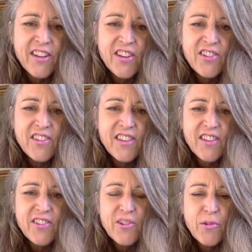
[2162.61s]
She
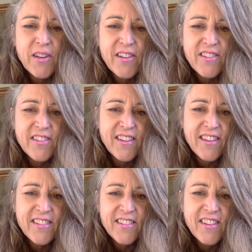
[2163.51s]
thinks no one else
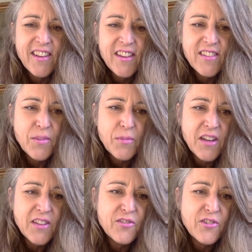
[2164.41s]
sees. Some
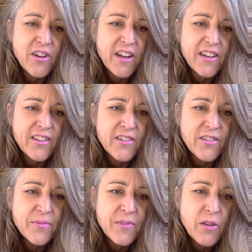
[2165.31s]
kind of triangle.
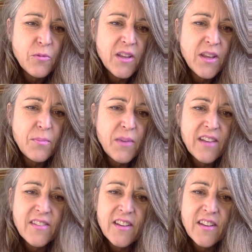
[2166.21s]
We keep
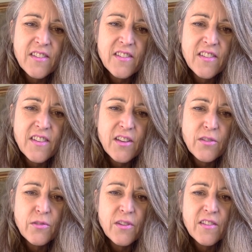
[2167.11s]
passing unseen
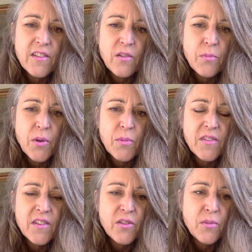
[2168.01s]
through these little
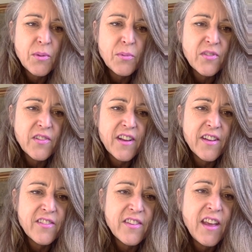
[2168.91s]
moments in other people's
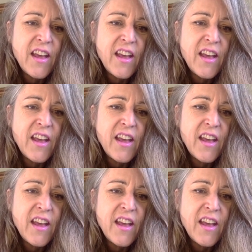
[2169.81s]
lives.